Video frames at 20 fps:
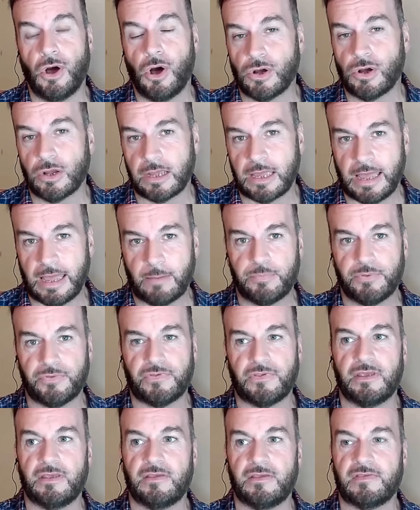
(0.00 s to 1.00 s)
on
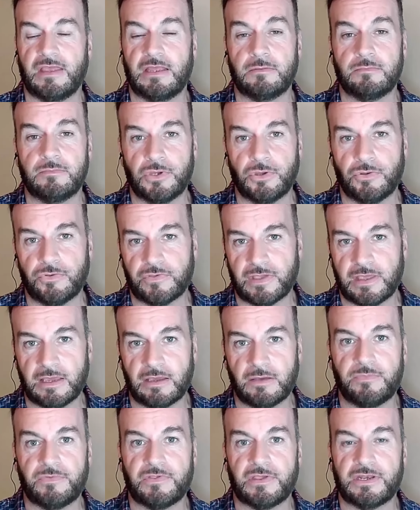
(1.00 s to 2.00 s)
campuses, in
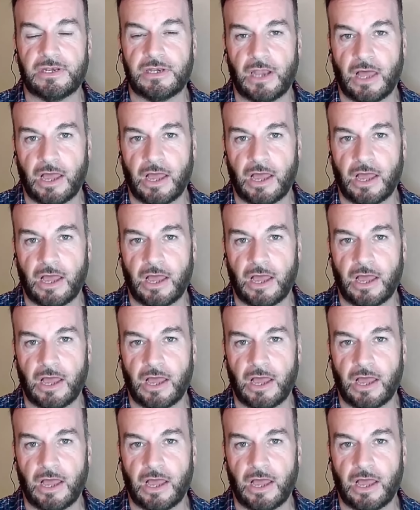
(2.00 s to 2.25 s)
museums, yeah. in